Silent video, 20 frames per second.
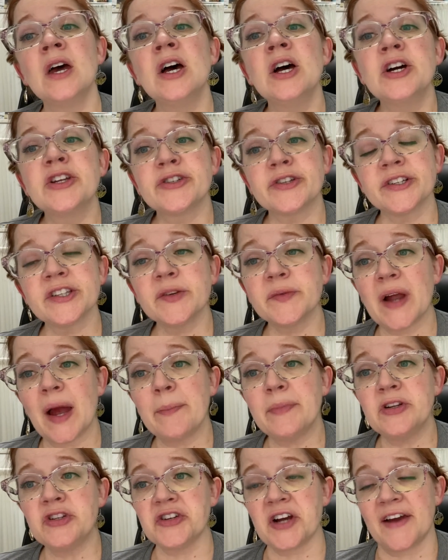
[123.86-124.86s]
During the
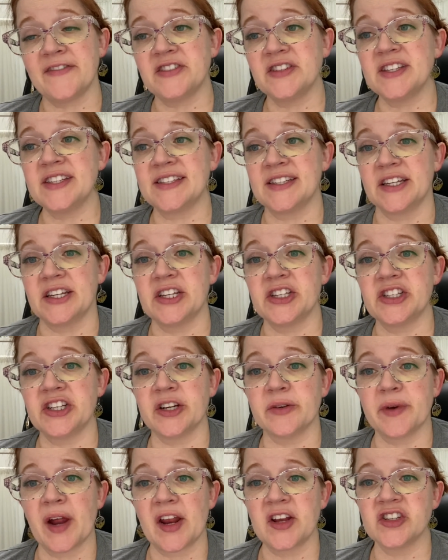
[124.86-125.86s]
rapid drive to the city, she
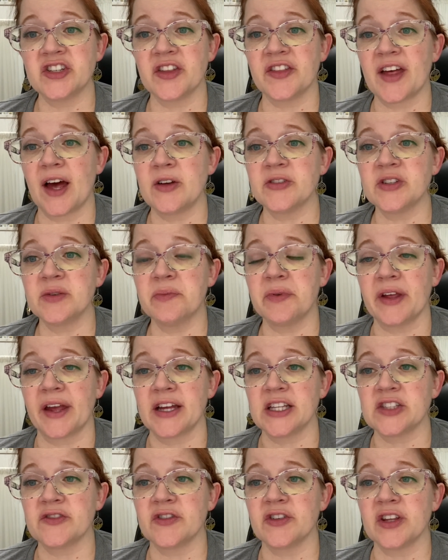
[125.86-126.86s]
arranged 1,000
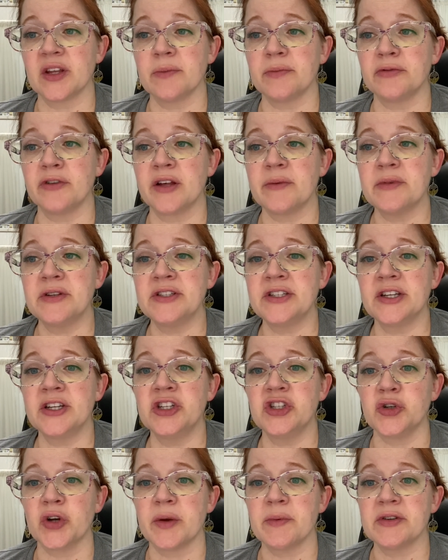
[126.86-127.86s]
plans for the employment and
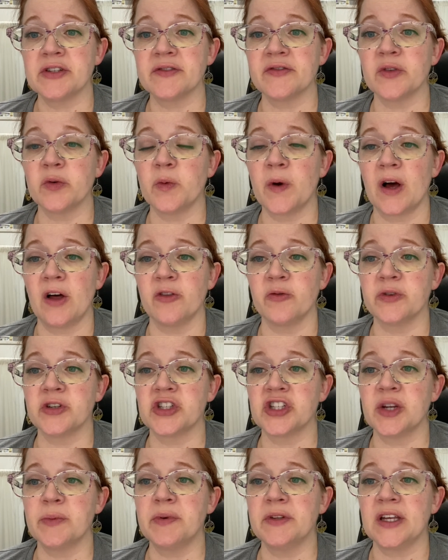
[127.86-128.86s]
enjoyment of the wealth which
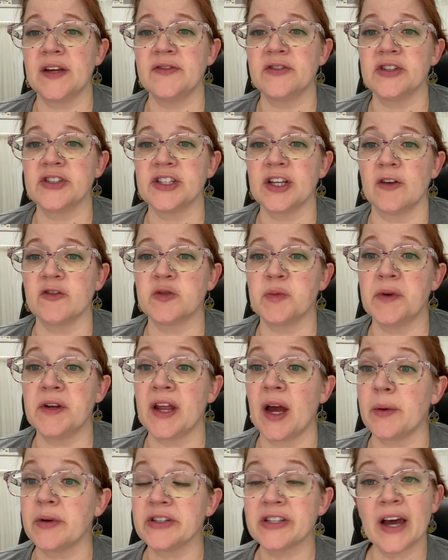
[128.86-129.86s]
she believed herself to be
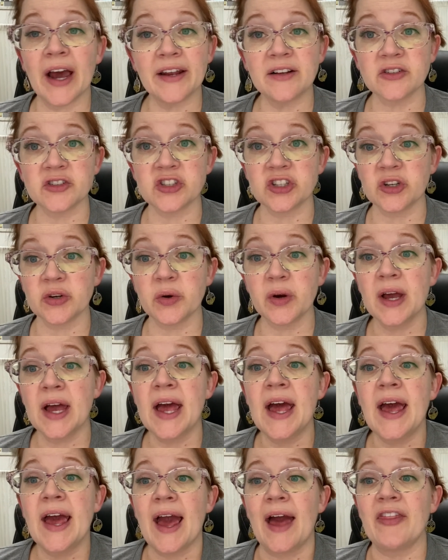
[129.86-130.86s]
now entitled to,
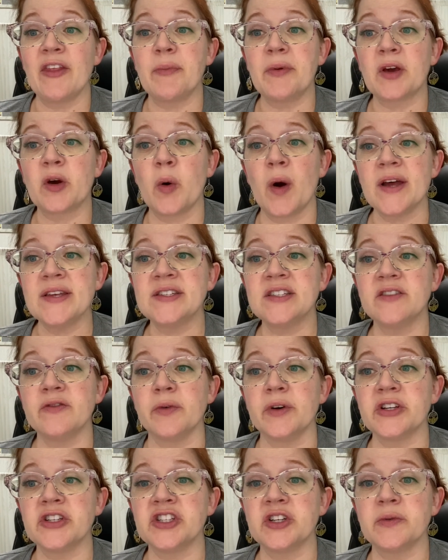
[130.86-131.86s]
and the bequest of
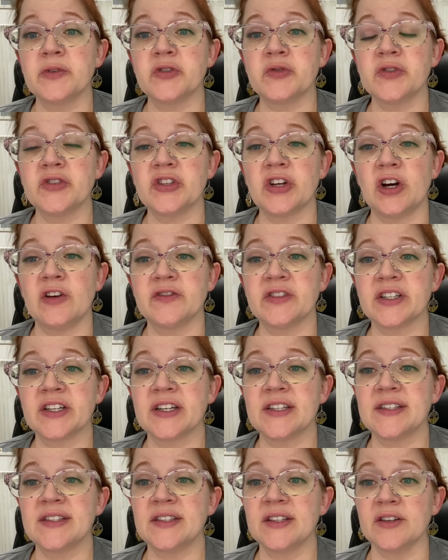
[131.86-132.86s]
which she was resolved to
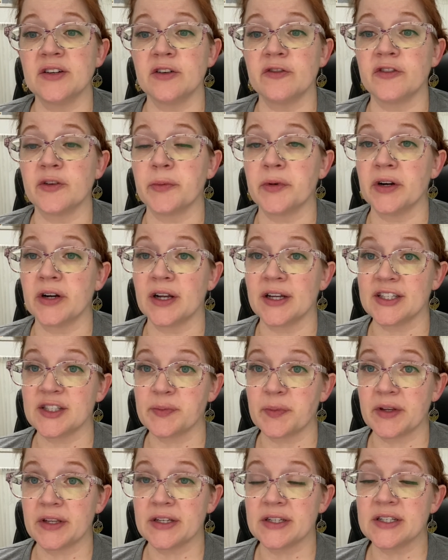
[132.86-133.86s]
conceal from her
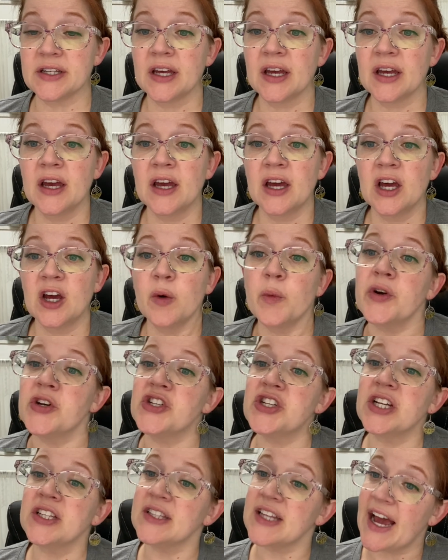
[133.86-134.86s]
husband. When
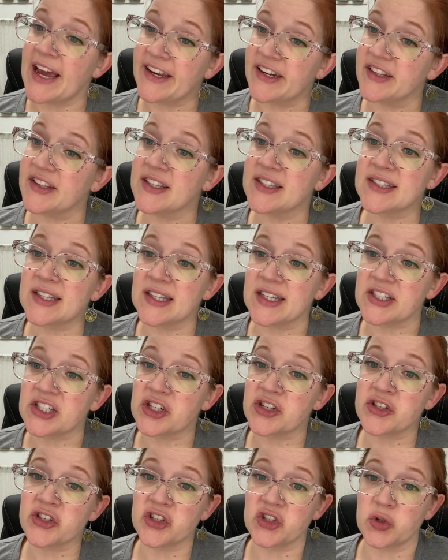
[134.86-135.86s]
she alighted at the
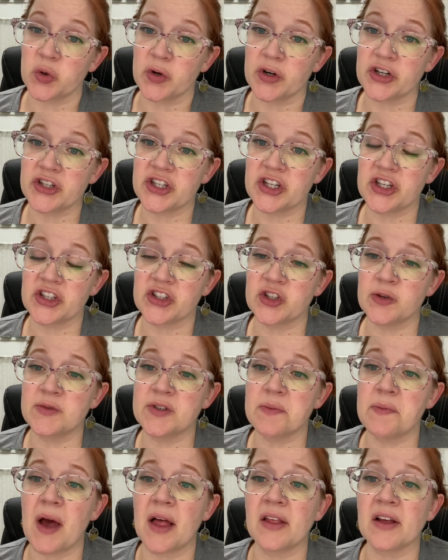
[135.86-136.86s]
solicitor's door, she assumed a
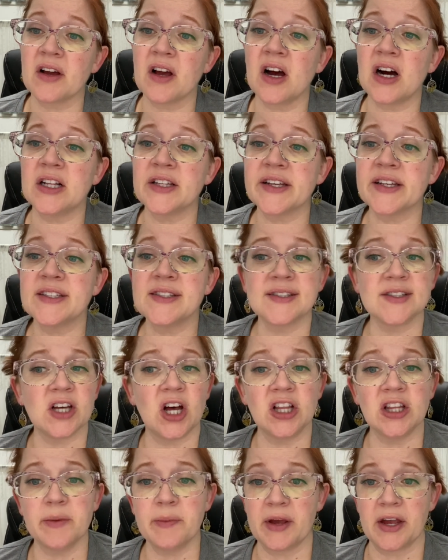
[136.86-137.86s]
melancholy and
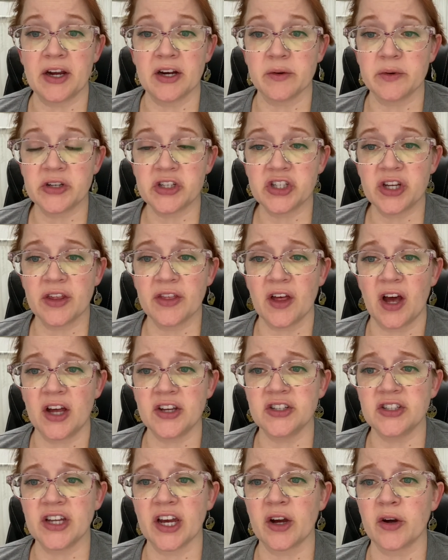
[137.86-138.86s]
solemn air which she
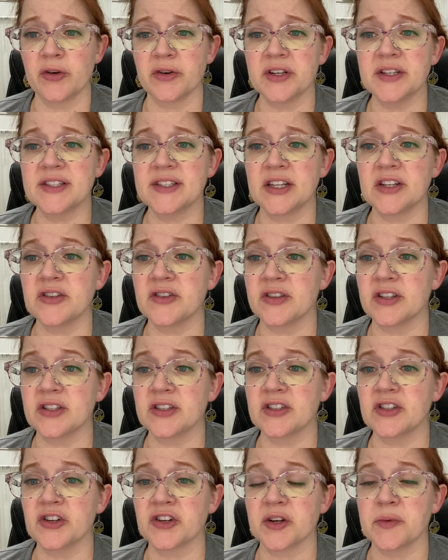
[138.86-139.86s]
thought decorous under the
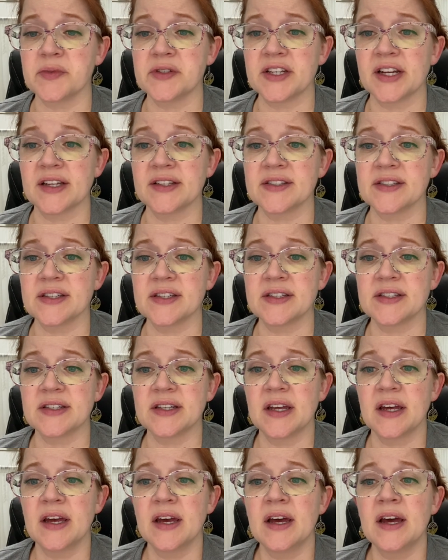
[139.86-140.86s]
circumstances.
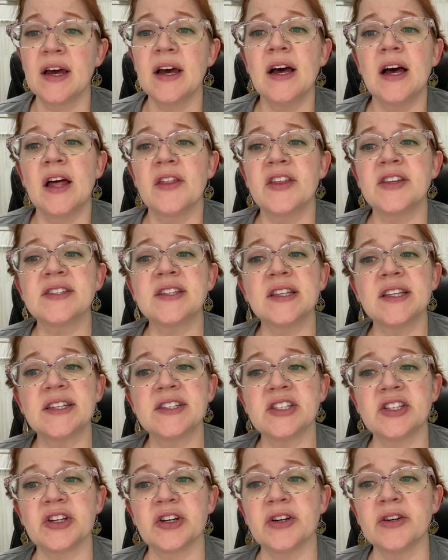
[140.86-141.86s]
The
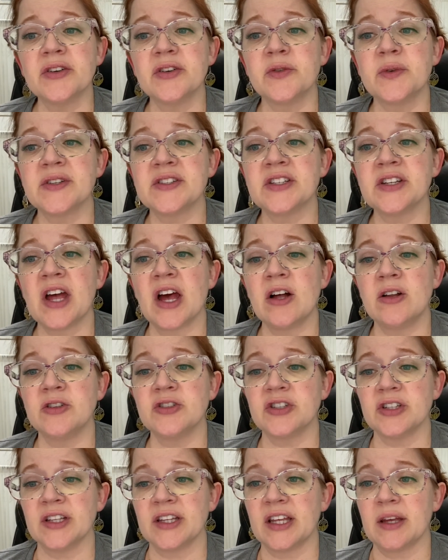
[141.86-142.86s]
solicitor, who was an
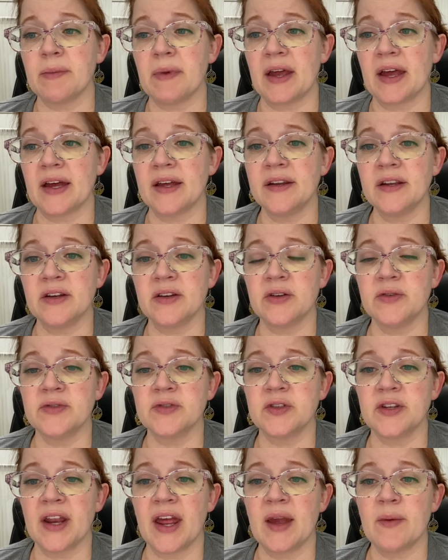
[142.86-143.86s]
elderly man and
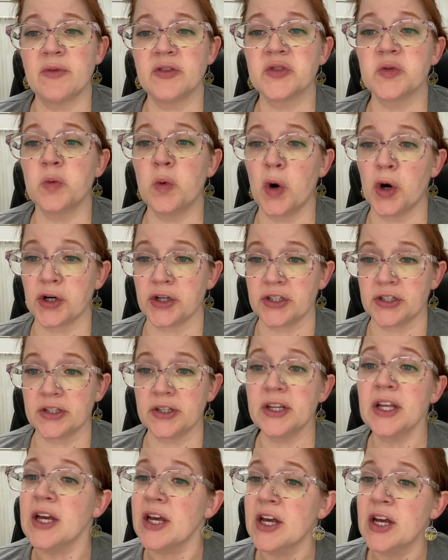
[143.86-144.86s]
whose name was
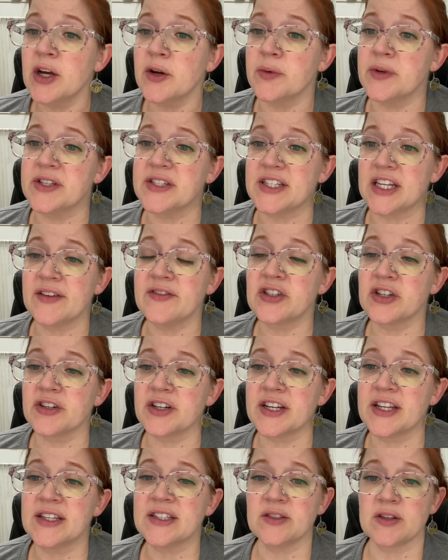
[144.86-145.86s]
Wharton, received her
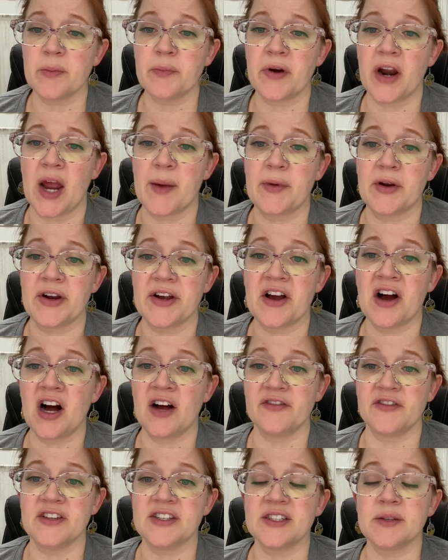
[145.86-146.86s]
in his primary
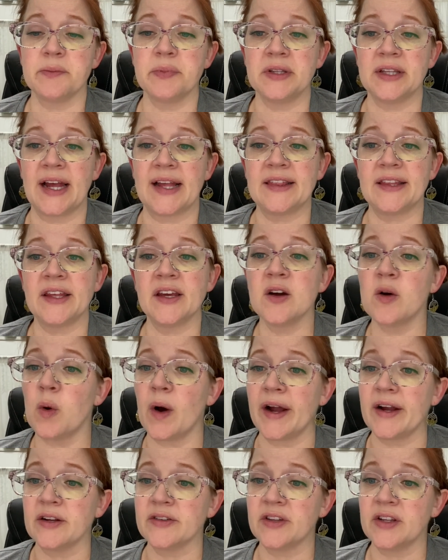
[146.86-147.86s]
office and politely
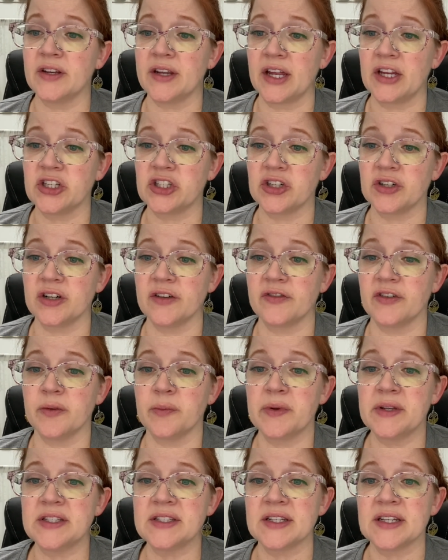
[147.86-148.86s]
inquired the nature of her
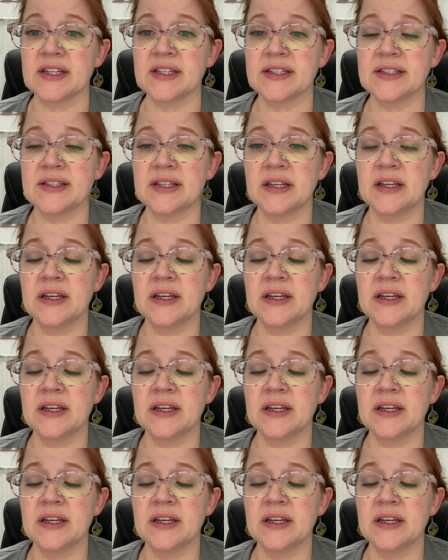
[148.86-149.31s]
business.